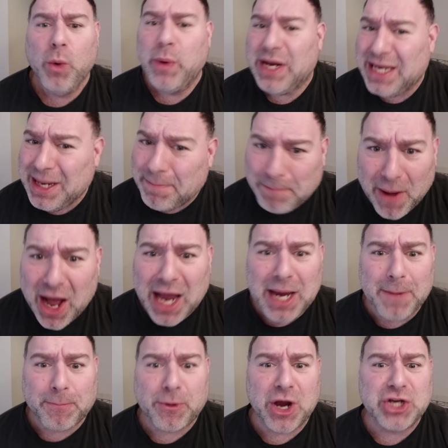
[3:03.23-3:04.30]
We need
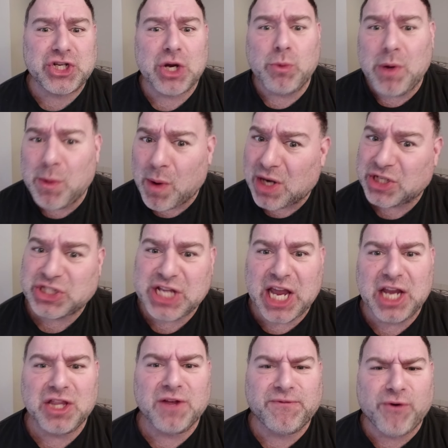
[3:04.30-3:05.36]
buying pressure. We want to
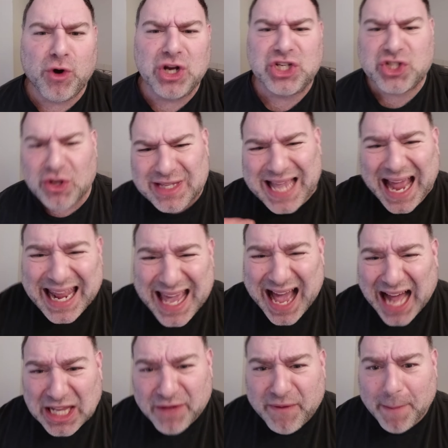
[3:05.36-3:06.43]
stay in the 40s. So Daddy
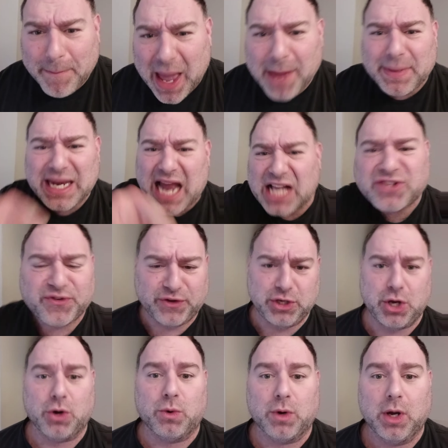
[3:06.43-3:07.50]
Oliver, baby, that's for
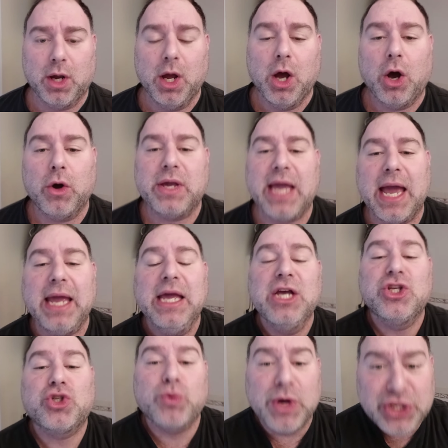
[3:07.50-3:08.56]
you.
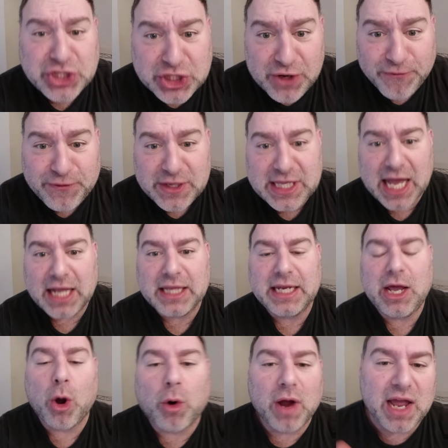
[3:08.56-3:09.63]
Okay? Switch to
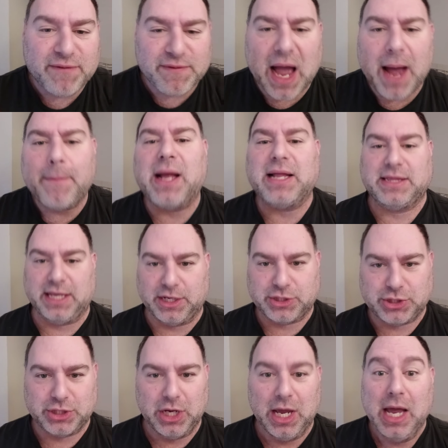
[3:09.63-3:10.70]
Fidelity. Or how about
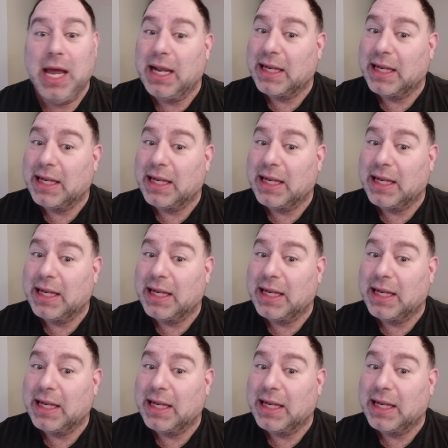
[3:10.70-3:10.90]
this?